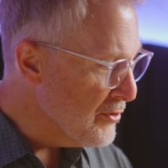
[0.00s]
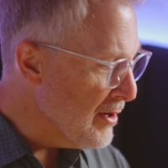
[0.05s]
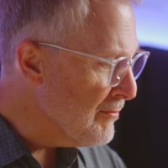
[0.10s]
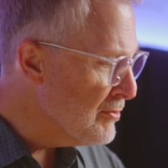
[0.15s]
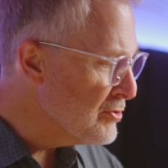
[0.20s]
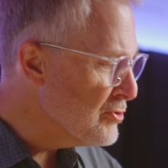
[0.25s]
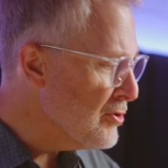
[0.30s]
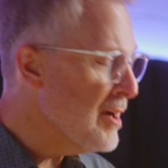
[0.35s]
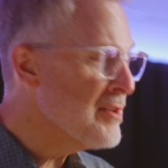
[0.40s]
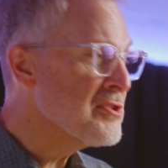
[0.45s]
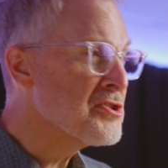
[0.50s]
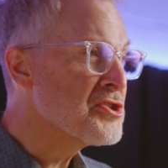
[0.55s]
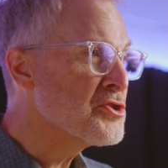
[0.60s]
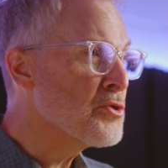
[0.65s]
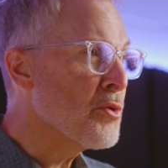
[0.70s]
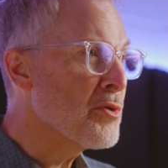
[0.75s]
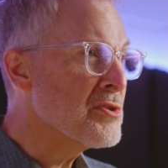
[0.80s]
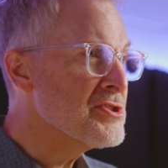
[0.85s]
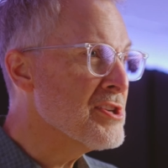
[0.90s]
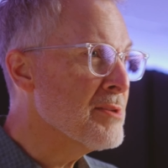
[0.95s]
you're ever trying to
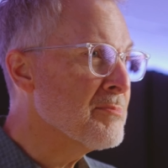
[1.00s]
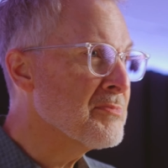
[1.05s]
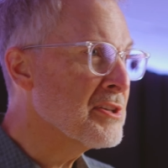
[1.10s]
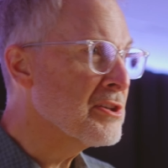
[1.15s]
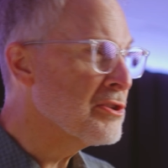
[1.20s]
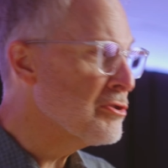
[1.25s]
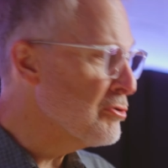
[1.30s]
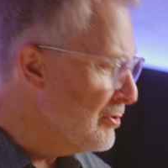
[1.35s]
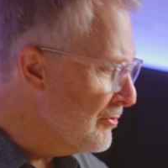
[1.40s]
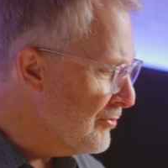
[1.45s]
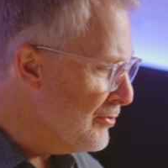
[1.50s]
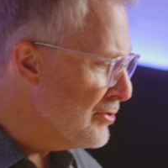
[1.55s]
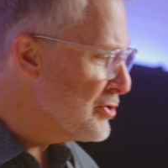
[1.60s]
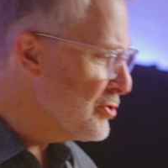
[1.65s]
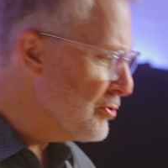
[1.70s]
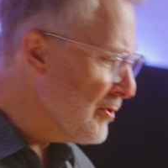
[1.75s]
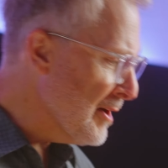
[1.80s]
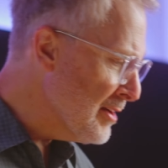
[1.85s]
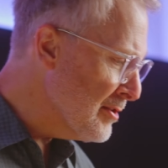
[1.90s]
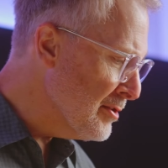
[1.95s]
store something in your
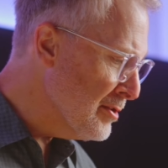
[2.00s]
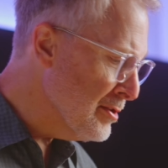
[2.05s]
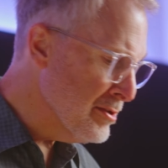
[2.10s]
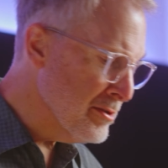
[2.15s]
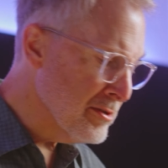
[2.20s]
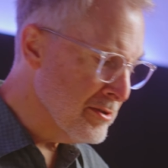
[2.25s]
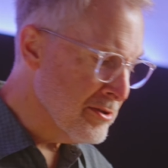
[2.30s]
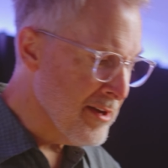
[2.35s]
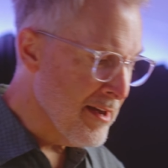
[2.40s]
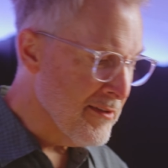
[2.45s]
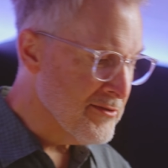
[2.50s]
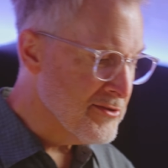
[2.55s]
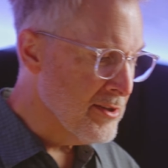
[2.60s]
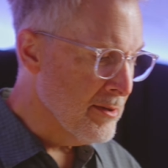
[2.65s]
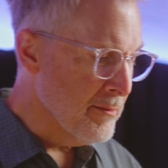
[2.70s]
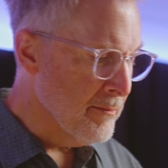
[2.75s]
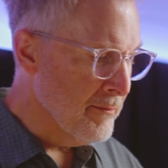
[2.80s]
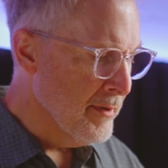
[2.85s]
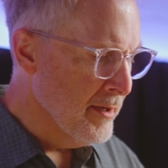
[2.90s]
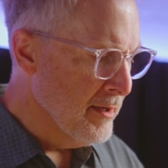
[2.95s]
refrigerator and you have
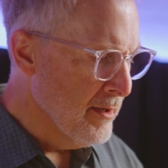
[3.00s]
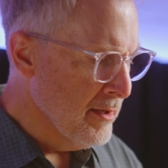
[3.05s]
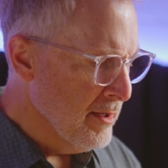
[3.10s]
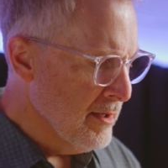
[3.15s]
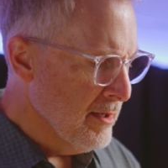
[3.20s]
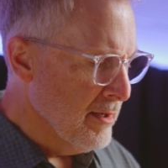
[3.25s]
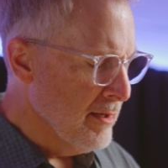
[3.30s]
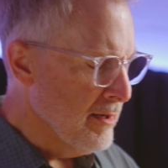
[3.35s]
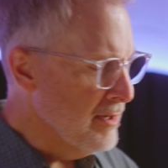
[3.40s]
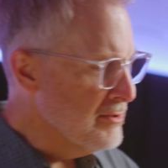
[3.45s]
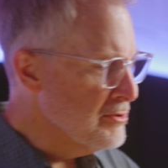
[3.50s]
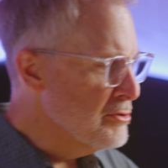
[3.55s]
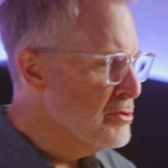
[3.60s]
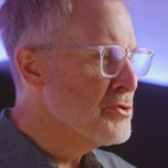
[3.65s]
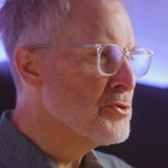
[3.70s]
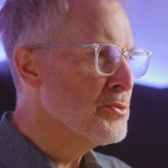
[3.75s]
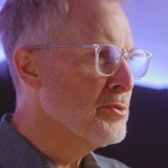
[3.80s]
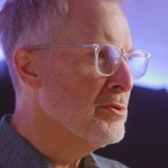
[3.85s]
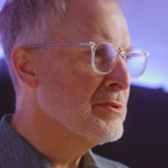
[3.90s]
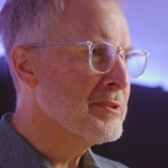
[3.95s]
some
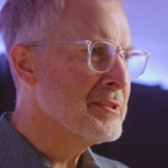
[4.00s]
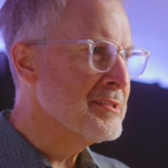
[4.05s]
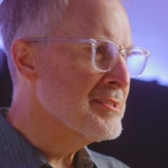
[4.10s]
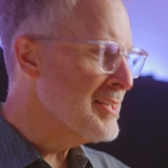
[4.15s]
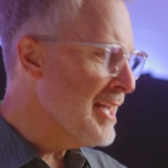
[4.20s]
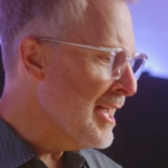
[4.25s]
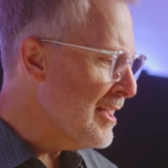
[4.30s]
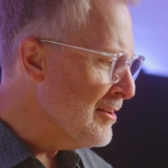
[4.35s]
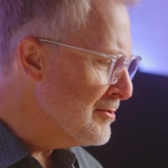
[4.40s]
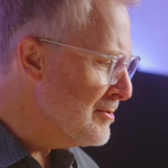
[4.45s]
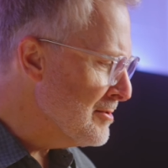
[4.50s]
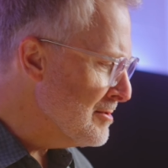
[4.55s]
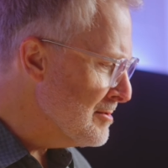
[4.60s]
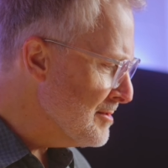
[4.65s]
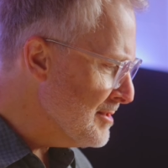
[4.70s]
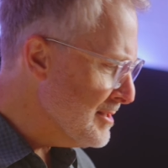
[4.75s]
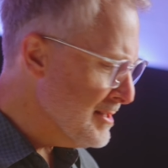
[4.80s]
unusual containers,